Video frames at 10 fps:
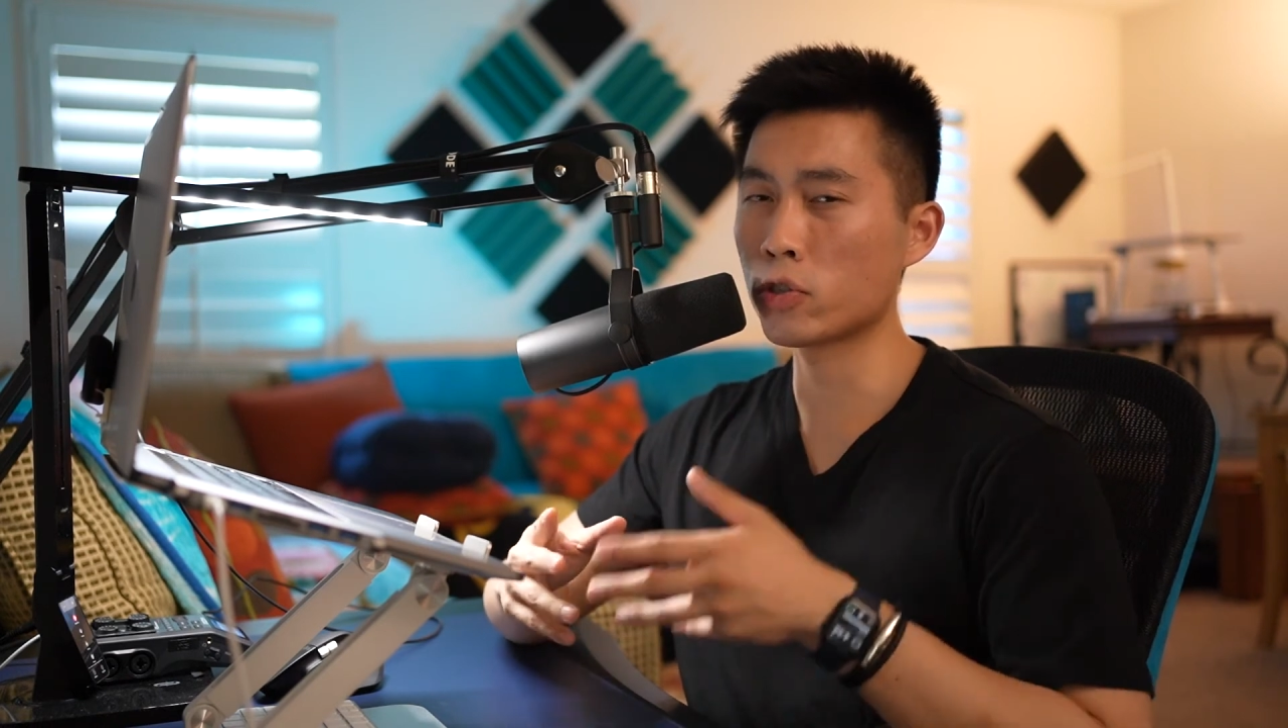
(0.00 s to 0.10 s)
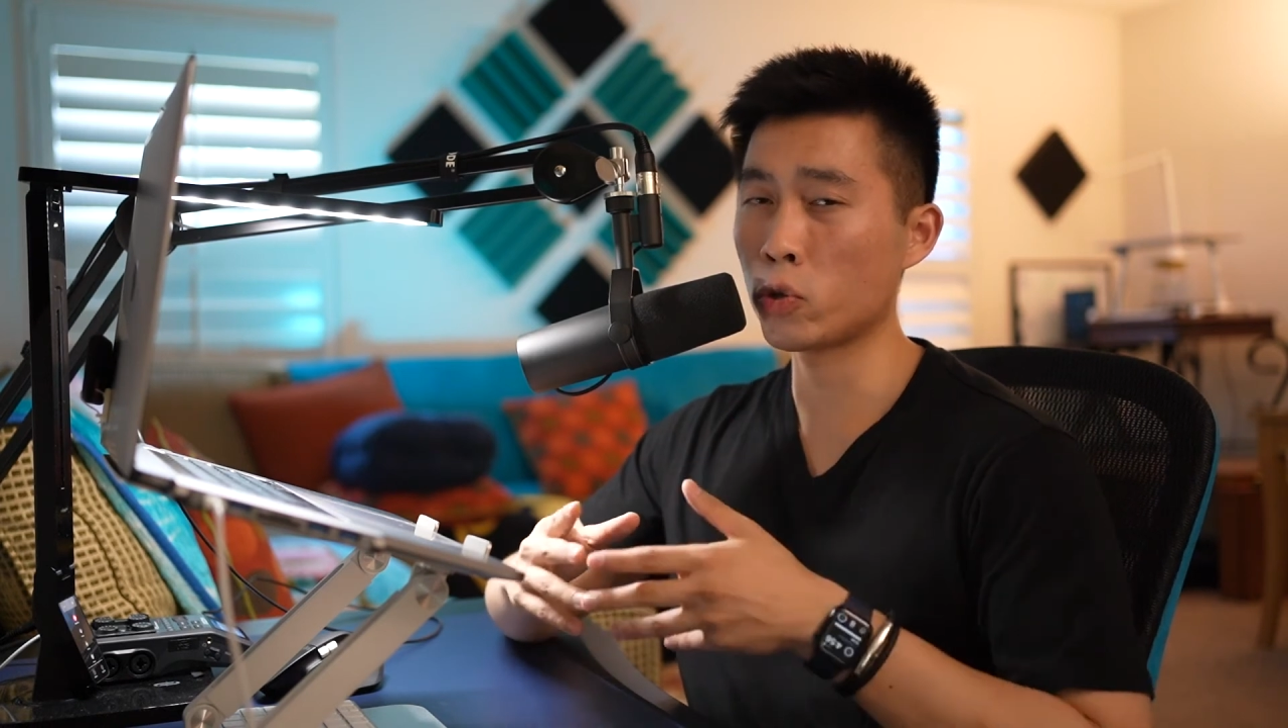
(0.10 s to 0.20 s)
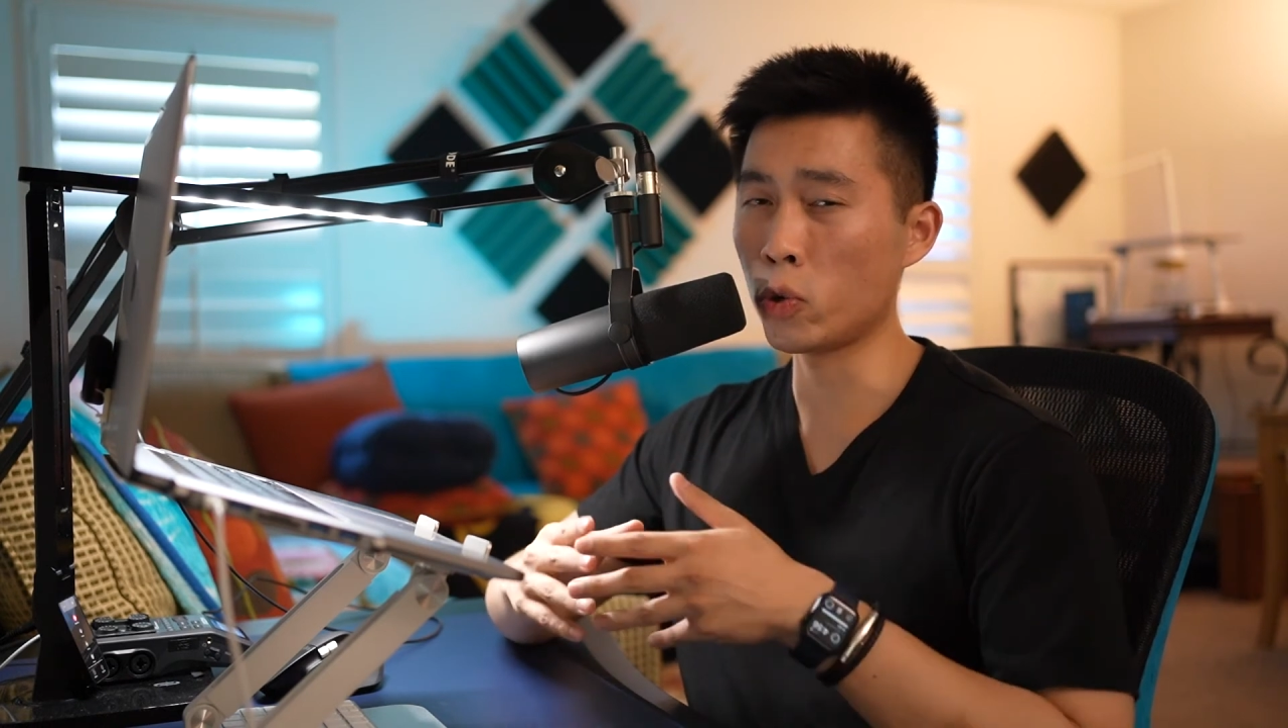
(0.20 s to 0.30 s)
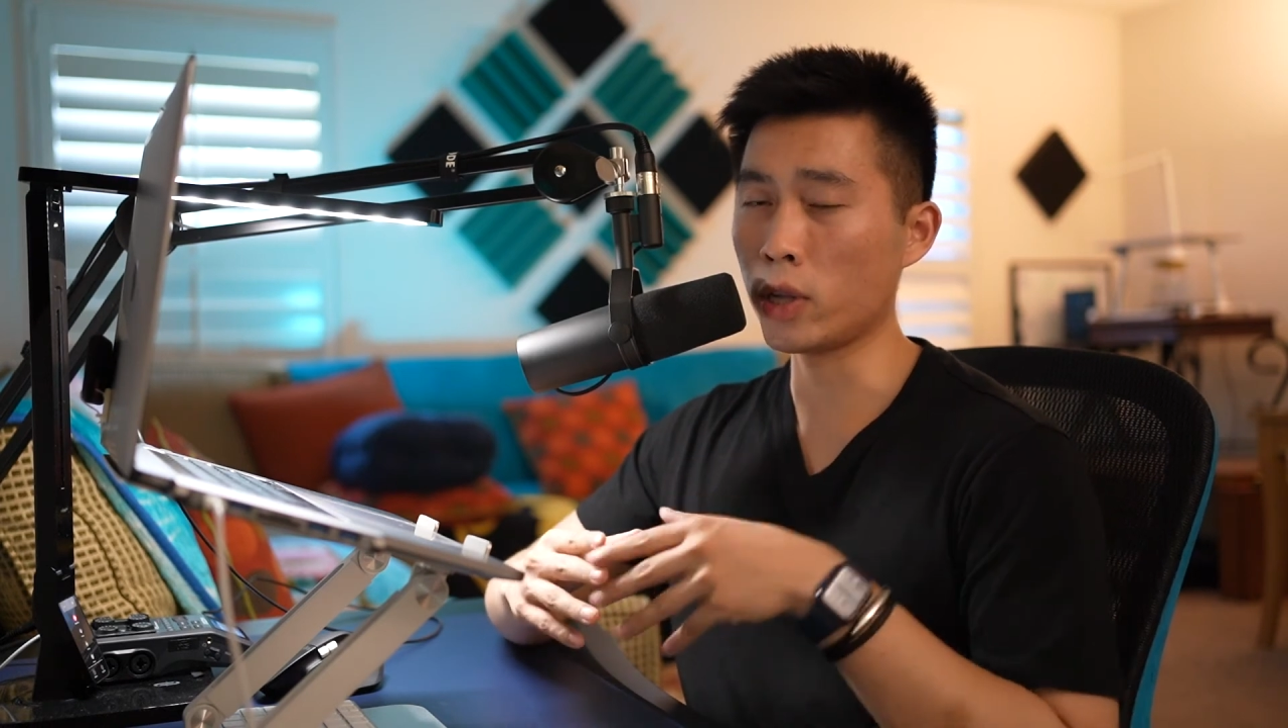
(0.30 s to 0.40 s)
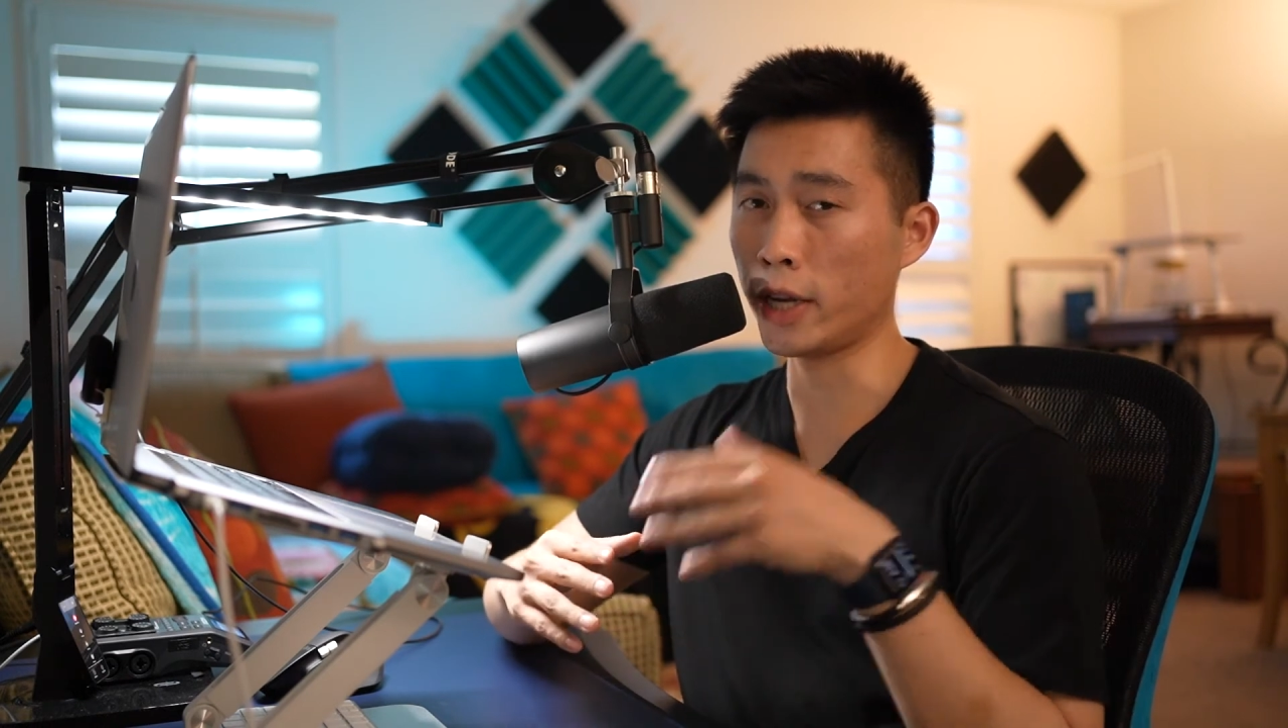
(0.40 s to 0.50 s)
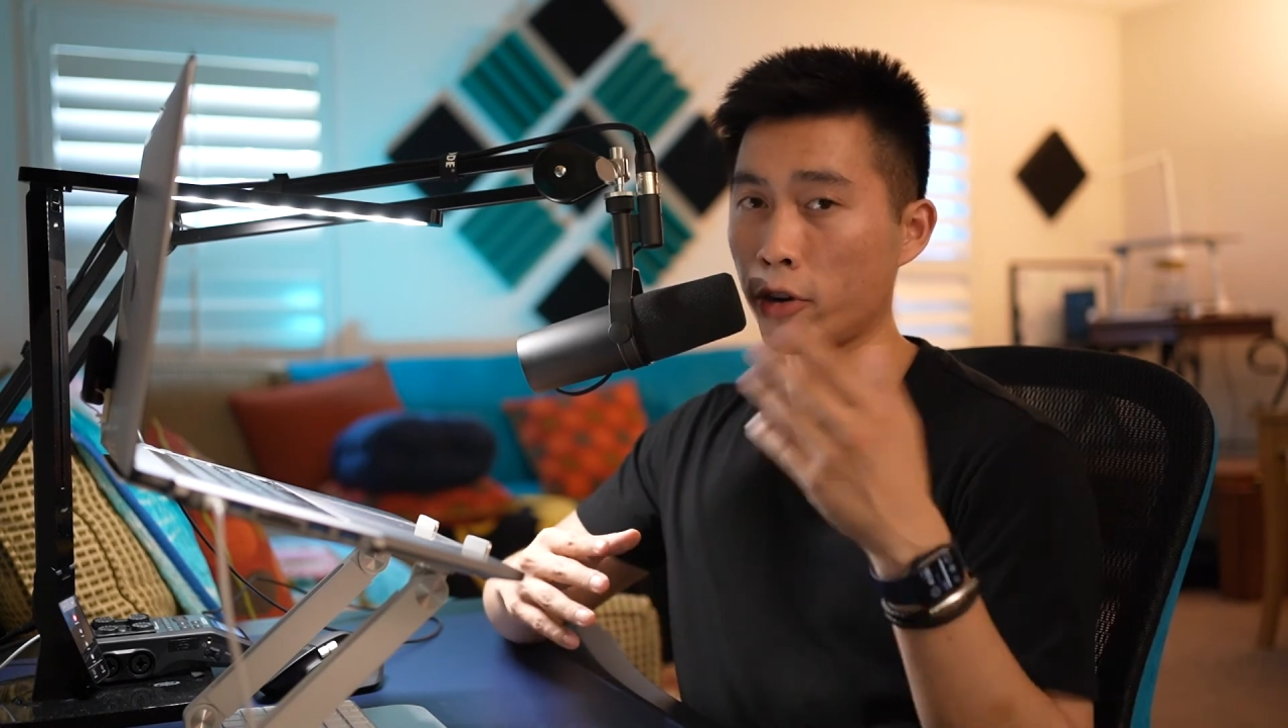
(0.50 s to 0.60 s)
tool in